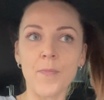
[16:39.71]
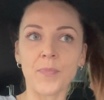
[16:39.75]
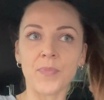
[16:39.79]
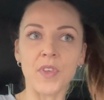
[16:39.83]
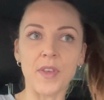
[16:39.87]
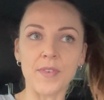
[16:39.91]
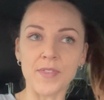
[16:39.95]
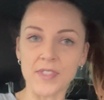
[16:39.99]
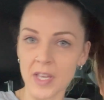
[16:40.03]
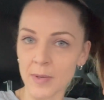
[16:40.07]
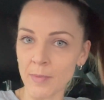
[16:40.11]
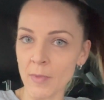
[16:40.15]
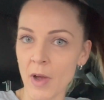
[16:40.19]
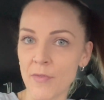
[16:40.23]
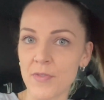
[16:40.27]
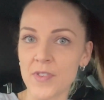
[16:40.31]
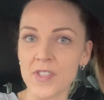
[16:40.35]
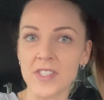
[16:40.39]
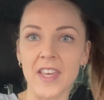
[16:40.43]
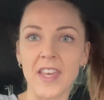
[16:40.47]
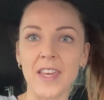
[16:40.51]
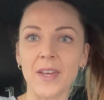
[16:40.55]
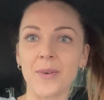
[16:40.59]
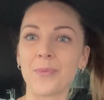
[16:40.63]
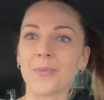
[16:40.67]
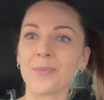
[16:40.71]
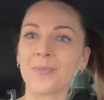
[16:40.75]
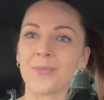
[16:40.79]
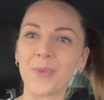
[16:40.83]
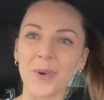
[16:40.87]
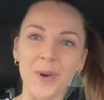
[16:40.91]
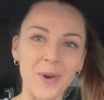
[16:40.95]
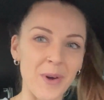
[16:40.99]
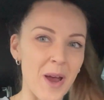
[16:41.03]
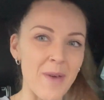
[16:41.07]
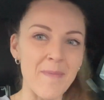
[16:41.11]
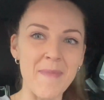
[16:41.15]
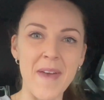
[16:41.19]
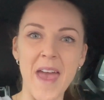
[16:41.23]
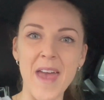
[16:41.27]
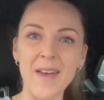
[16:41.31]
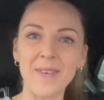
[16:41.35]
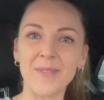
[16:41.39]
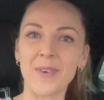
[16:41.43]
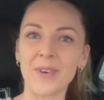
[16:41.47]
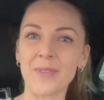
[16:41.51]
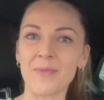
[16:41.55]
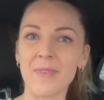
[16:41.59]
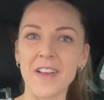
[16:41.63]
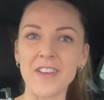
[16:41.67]
You've seen my physique, where I'm at
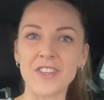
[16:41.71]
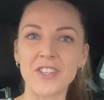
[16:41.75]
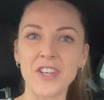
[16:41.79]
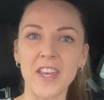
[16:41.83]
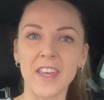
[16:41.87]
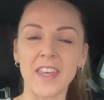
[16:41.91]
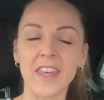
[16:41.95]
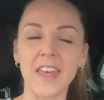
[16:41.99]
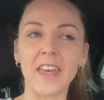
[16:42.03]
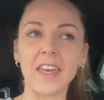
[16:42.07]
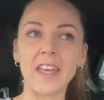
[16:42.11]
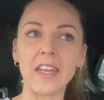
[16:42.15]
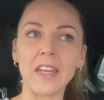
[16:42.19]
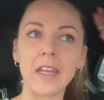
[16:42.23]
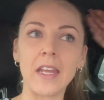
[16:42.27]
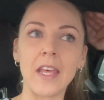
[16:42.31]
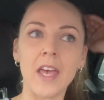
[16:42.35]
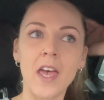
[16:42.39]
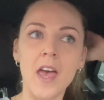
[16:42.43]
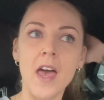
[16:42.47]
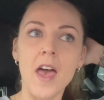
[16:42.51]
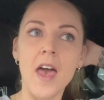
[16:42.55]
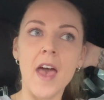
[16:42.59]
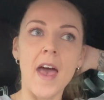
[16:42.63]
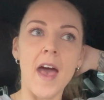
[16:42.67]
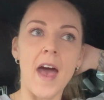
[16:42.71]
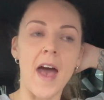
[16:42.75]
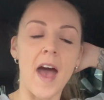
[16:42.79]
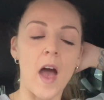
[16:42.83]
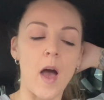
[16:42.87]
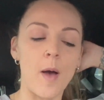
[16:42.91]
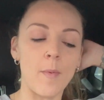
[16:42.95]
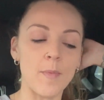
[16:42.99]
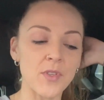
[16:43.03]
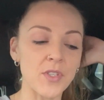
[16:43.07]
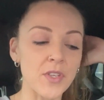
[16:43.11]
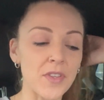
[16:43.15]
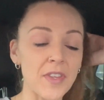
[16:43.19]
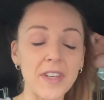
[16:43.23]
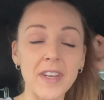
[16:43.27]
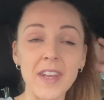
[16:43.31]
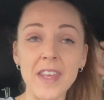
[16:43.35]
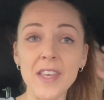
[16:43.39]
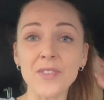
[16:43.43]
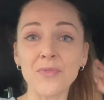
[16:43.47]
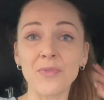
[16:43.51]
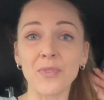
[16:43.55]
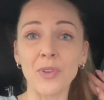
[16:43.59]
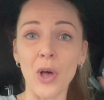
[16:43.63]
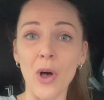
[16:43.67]
with my chicken. So the
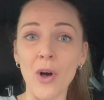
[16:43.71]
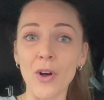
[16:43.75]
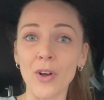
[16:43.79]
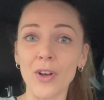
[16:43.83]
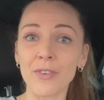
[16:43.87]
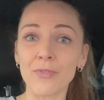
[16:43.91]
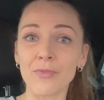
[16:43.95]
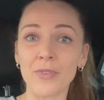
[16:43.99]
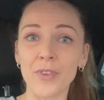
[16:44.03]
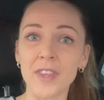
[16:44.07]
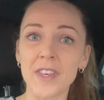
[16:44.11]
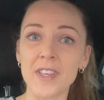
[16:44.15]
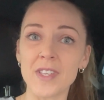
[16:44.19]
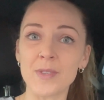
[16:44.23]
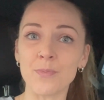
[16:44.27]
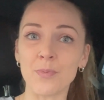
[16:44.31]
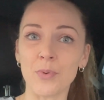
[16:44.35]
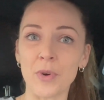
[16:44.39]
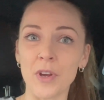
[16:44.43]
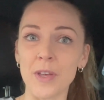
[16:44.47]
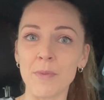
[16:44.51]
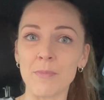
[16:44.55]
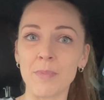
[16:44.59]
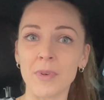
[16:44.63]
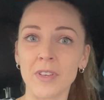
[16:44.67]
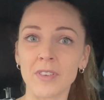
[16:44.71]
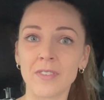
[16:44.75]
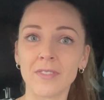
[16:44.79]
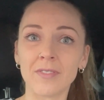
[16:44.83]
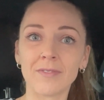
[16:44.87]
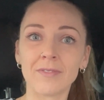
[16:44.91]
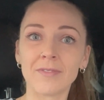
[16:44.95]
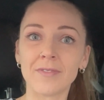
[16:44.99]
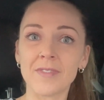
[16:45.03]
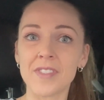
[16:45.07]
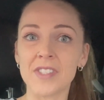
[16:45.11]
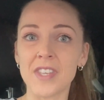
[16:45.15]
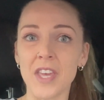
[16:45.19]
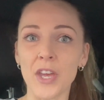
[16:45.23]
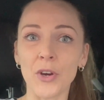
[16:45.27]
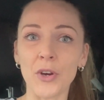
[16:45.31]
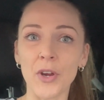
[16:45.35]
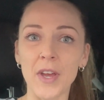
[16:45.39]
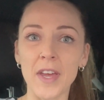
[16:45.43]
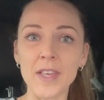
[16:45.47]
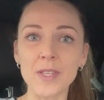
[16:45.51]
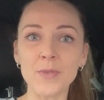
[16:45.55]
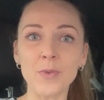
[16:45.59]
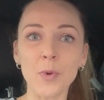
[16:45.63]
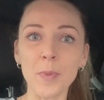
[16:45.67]
next vlog for this prep
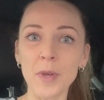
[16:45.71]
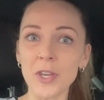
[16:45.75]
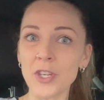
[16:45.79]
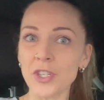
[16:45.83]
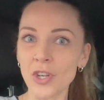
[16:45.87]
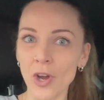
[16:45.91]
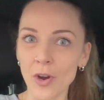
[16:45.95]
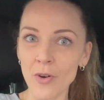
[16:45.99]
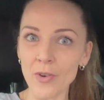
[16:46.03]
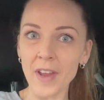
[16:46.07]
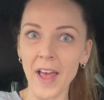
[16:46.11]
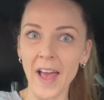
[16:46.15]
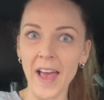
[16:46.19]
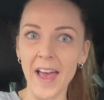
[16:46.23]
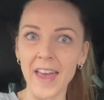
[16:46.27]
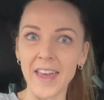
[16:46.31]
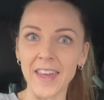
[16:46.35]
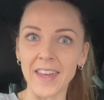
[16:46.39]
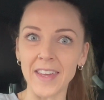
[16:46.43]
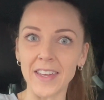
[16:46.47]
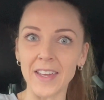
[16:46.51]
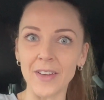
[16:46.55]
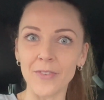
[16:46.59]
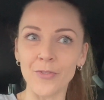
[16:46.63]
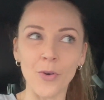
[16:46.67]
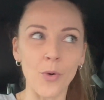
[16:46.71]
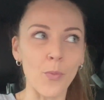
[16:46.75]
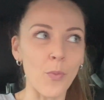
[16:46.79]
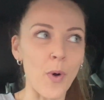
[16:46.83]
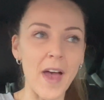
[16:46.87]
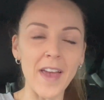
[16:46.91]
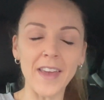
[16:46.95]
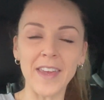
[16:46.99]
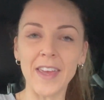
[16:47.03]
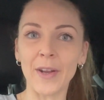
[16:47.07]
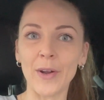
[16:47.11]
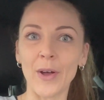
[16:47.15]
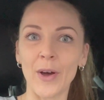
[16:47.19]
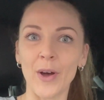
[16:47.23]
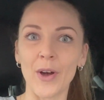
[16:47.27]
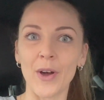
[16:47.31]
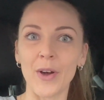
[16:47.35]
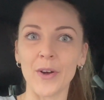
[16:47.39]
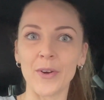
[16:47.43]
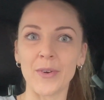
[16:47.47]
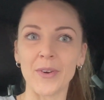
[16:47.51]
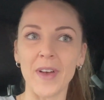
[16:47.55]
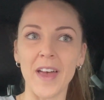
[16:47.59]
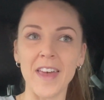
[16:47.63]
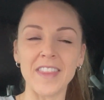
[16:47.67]
series will be show day for
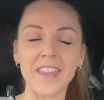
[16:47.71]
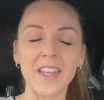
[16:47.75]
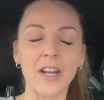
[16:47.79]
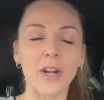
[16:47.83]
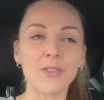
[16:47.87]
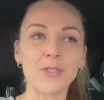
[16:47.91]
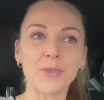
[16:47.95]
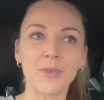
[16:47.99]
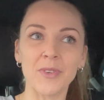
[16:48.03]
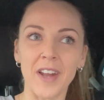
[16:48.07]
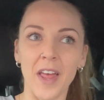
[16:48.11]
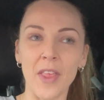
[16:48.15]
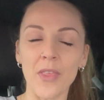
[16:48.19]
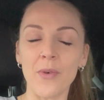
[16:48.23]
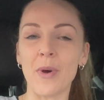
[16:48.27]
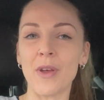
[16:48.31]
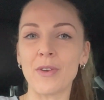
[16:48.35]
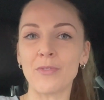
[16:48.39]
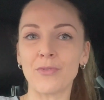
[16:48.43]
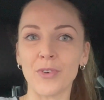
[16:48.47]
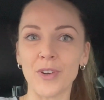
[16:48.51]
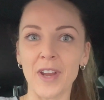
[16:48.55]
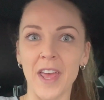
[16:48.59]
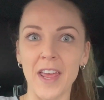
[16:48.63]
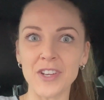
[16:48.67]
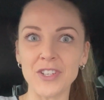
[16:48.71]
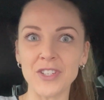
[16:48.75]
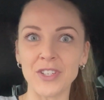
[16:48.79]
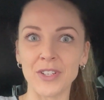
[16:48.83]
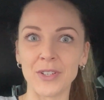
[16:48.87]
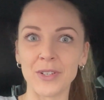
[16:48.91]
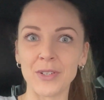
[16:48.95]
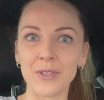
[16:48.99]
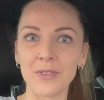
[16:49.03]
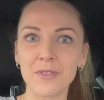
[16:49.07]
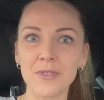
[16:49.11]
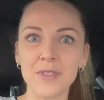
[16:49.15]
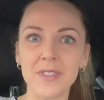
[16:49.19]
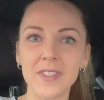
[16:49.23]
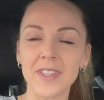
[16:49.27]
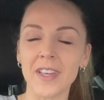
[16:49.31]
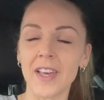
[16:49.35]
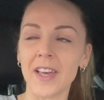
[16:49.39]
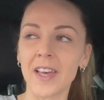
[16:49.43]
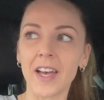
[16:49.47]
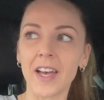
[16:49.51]
Waikato, and then I'll do another one for nationals.